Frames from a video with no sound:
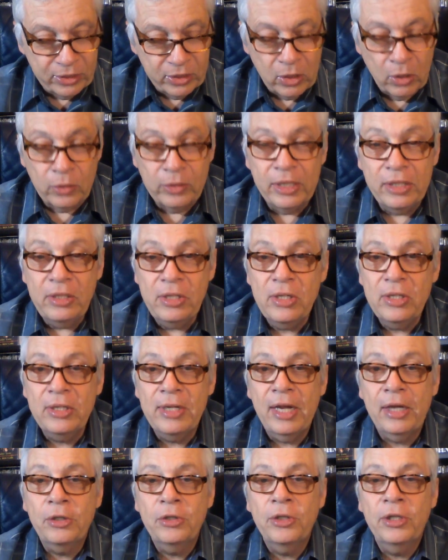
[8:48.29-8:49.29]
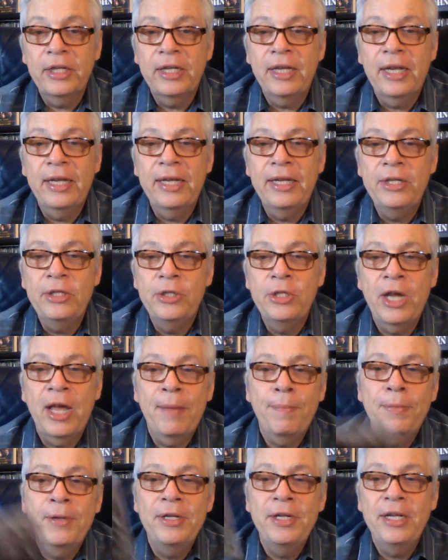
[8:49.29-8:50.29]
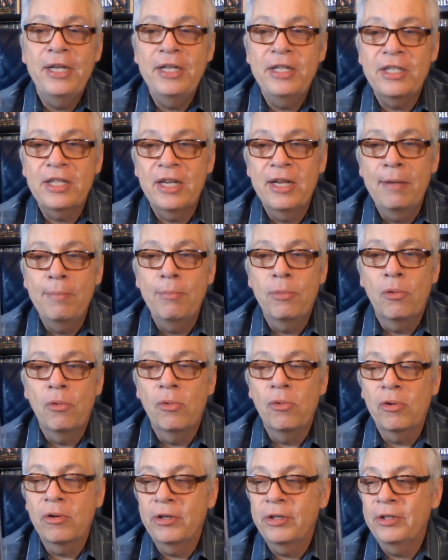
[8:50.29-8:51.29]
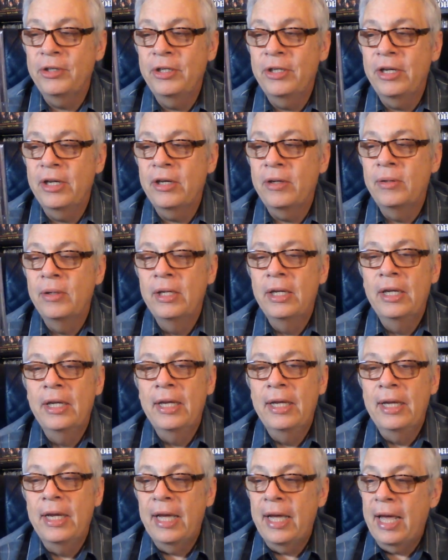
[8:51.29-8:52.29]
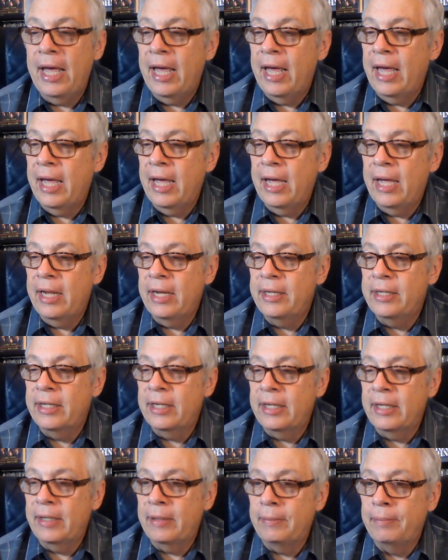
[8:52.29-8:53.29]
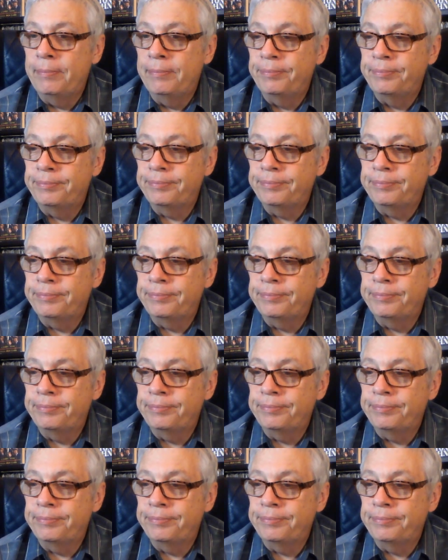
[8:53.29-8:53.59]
So this is actually a Japanese import, and the